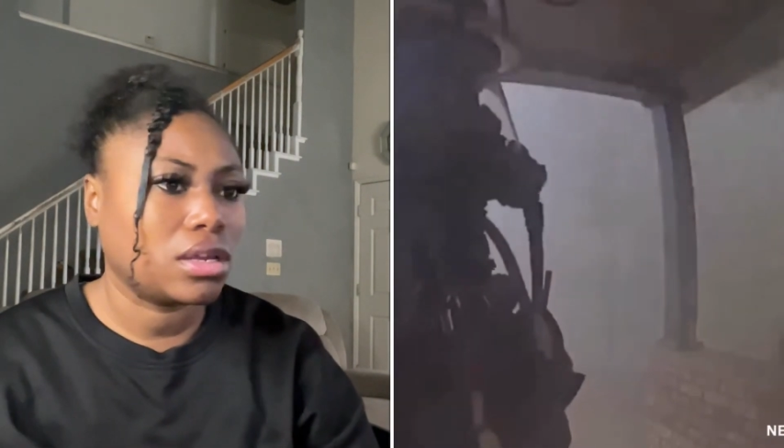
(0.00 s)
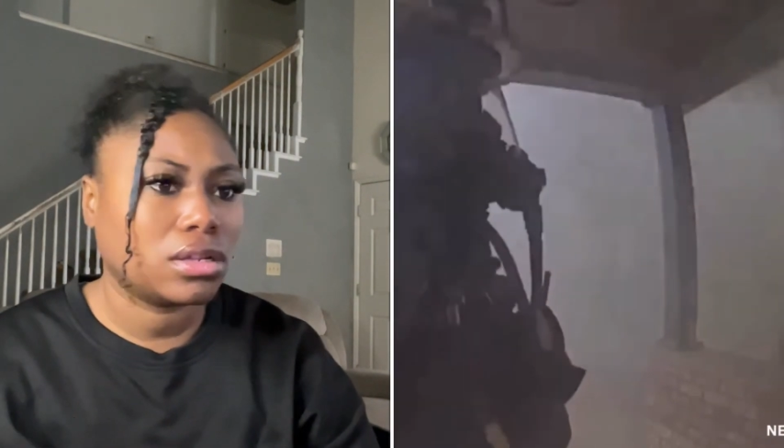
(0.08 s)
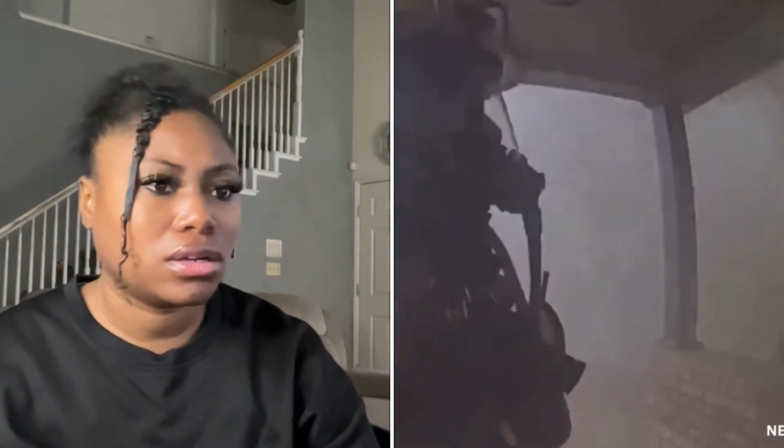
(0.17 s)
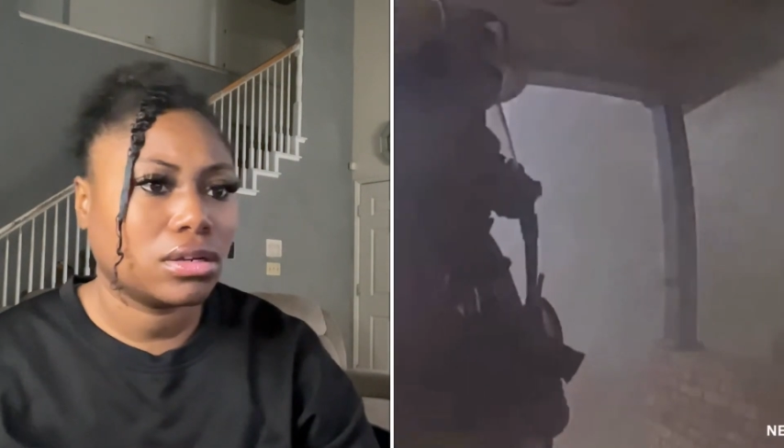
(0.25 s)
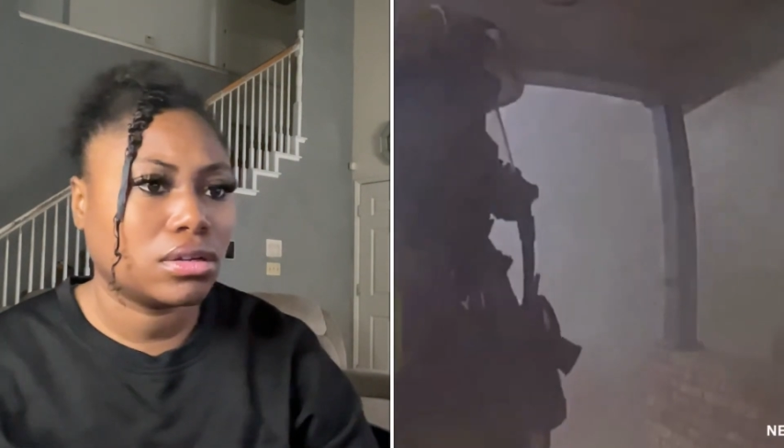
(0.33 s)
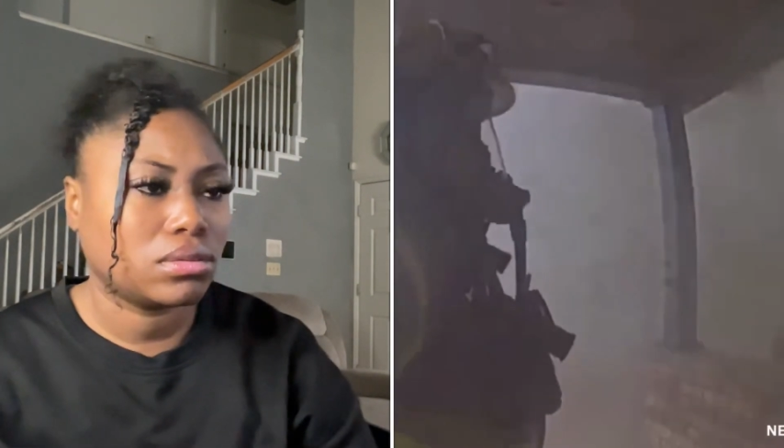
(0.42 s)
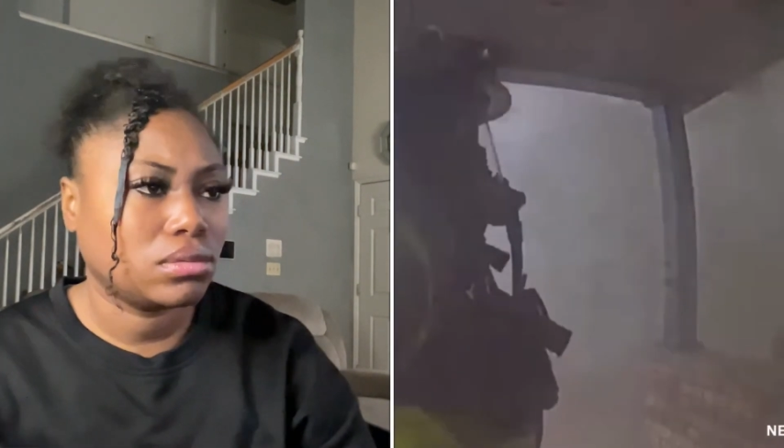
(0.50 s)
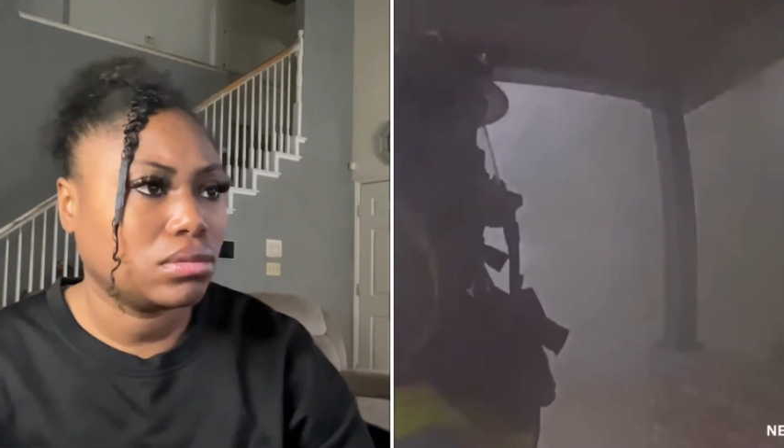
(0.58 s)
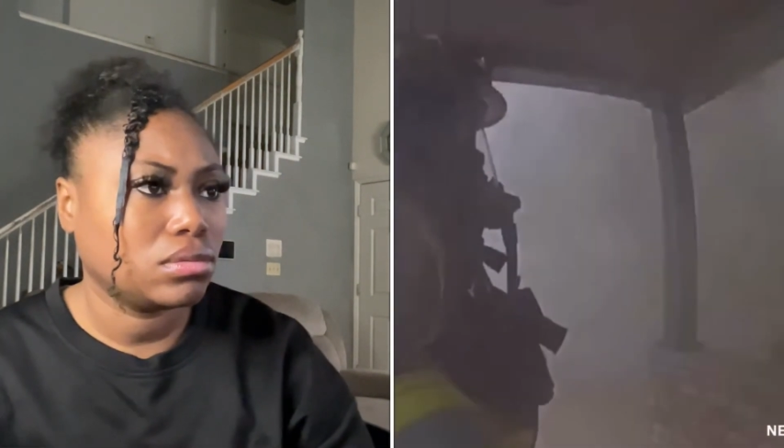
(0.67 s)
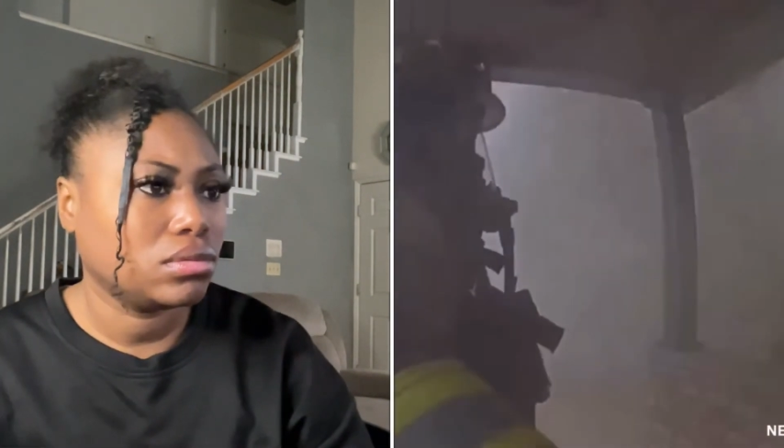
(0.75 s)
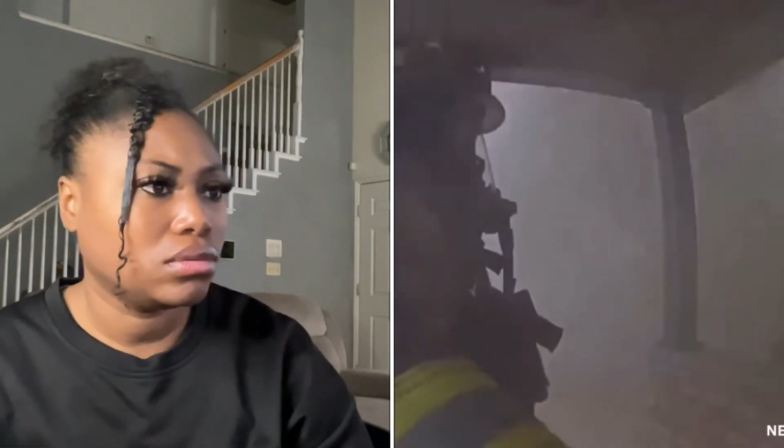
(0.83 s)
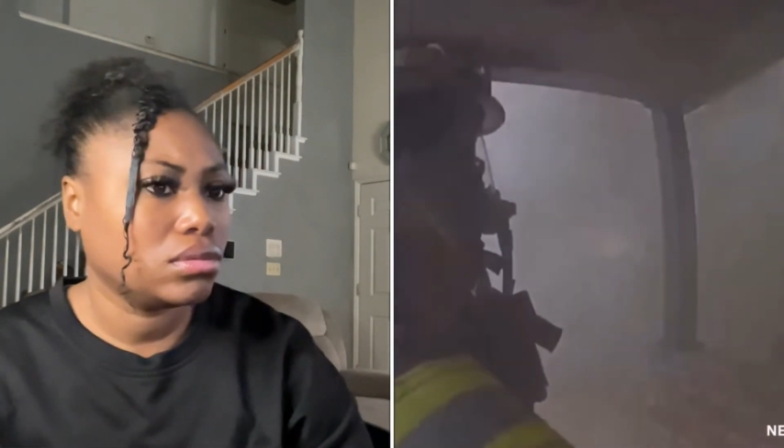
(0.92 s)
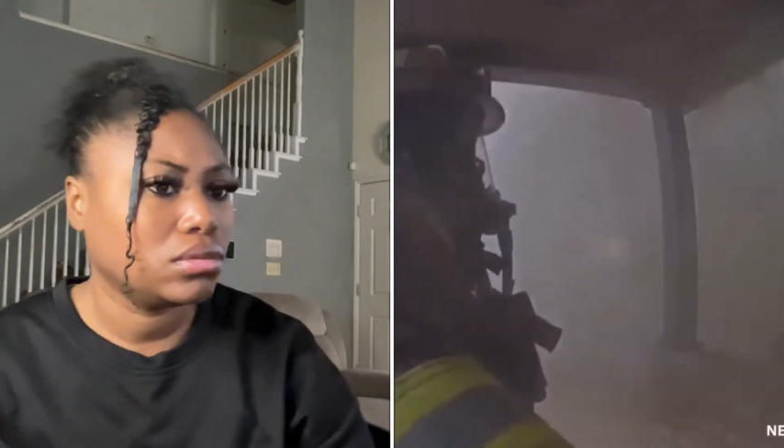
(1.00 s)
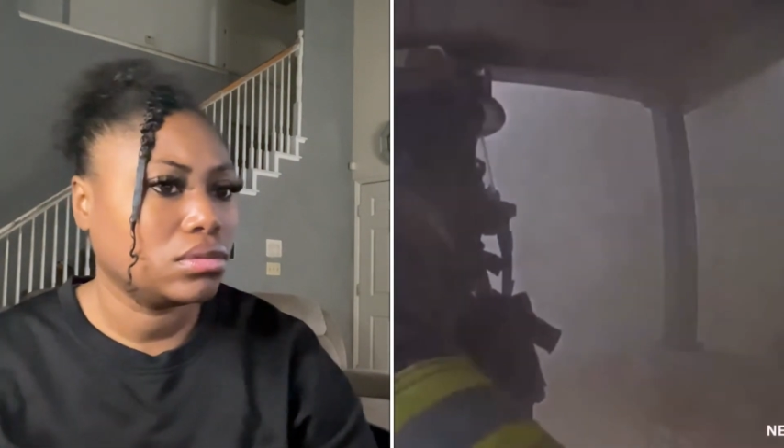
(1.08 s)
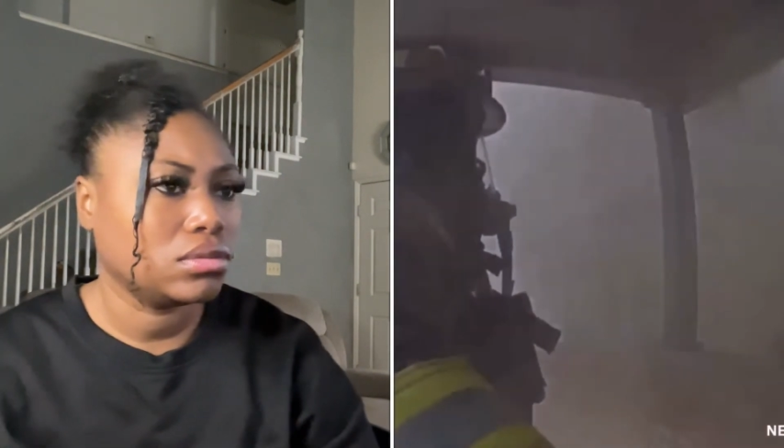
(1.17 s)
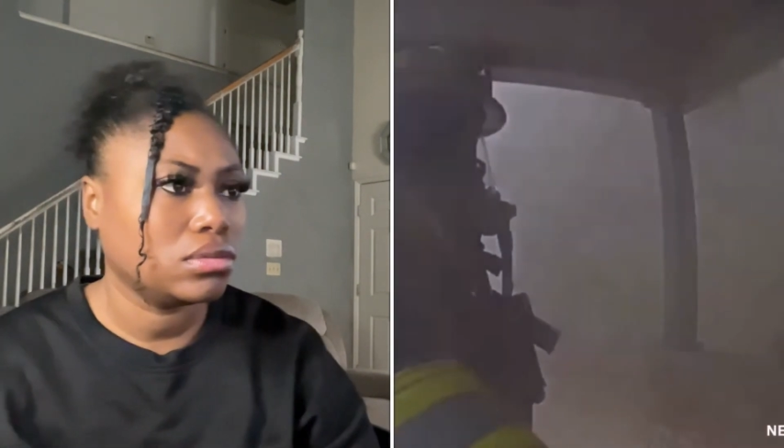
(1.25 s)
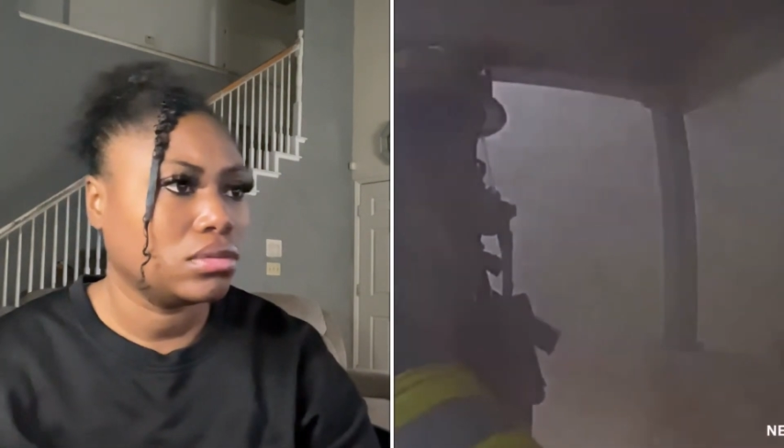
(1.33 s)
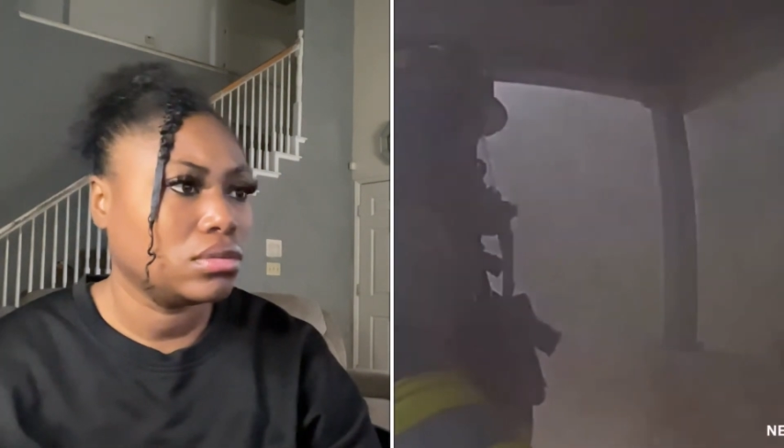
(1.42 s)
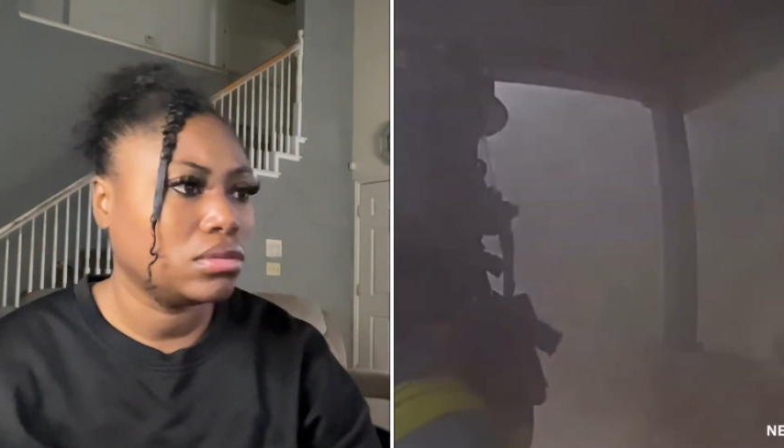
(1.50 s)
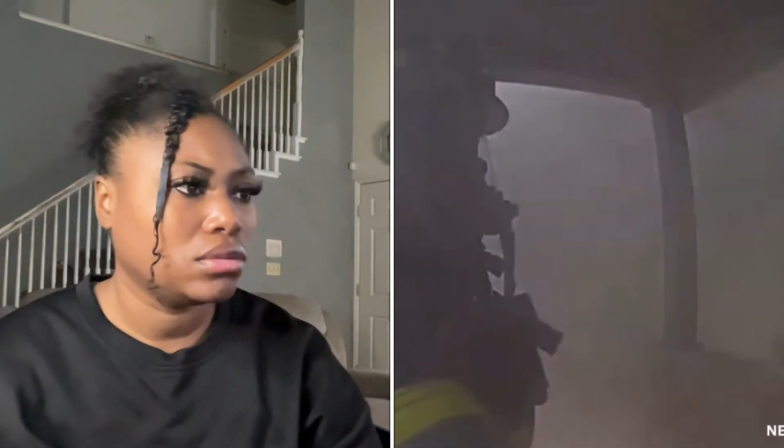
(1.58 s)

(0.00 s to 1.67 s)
there you go.